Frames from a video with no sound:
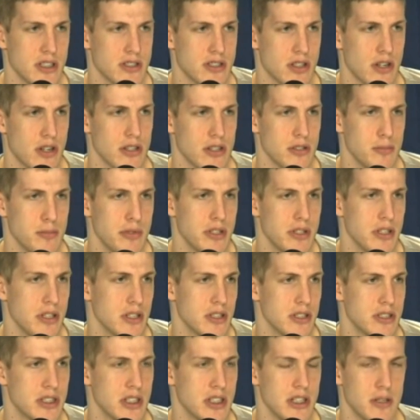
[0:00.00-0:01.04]
It's hard to beat a
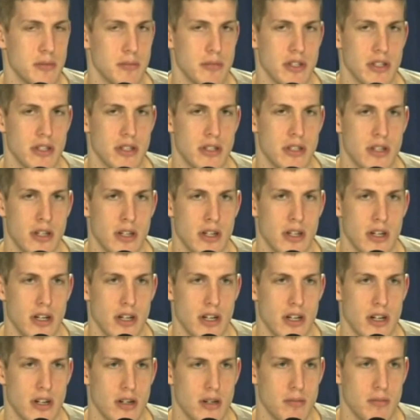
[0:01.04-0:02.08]
good team, and
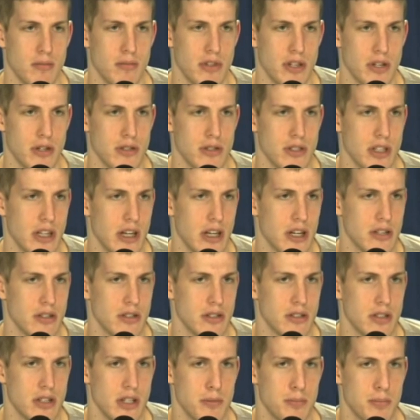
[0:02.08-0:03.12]
um, they were together
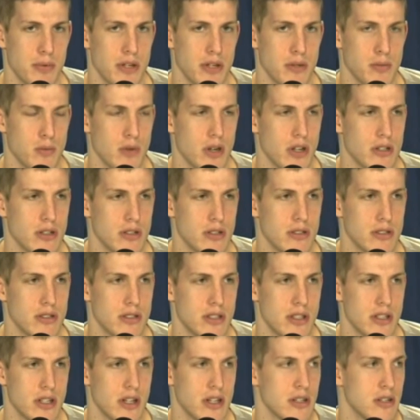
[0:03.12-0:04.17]
and they played well
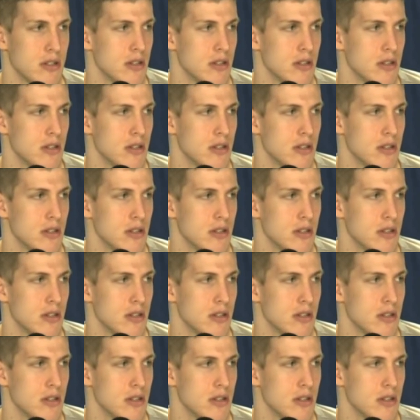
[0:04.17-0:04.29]
tonight.